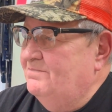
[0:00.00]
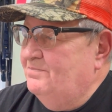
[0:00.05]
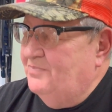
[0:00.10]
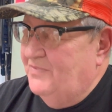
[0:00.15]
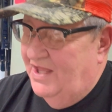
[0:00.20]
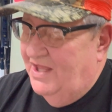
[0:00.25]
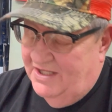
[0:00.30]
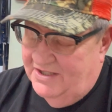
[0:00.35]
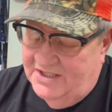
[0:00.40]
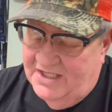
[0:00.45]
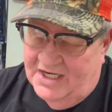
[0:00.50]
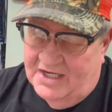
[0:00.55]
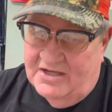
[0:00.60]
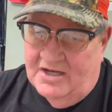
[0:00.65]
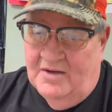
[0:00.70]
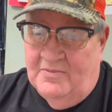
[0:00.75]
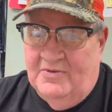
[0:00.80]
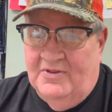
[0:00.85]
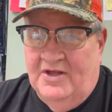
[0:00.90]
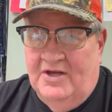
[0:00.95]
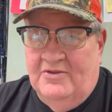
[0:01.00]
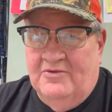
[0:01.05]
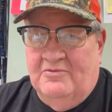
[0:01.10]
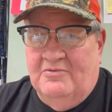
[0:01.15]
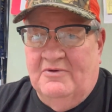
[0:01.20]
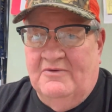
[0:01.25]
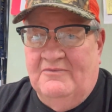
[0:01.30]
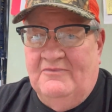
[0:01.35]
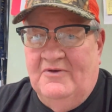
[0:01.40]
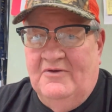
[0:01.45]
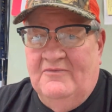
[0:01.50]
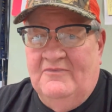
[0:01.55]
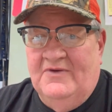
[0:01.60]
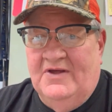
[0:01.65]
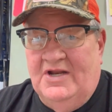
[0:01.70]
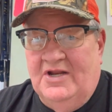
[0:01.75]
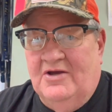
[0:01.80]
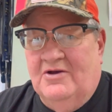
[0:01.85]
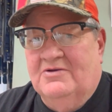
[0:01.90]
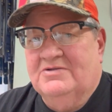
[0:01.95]
I did a couple other review
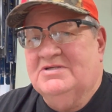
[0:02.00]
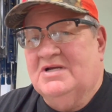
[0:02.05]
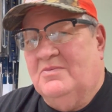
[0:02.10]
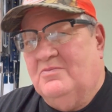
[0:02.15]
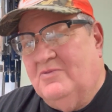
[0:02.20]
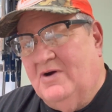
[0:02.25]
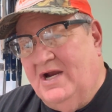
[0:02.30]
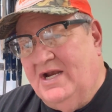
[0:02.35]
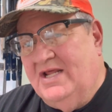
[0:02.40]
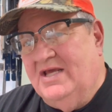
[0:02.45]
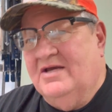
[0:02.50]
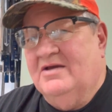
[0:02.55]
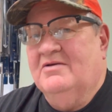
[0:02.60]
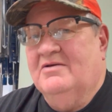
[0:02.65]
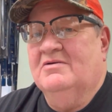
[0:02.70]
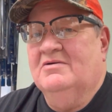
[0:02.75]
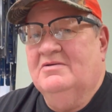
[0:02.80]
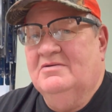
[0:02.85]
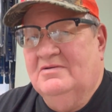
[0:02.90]
videos. I'm waiting,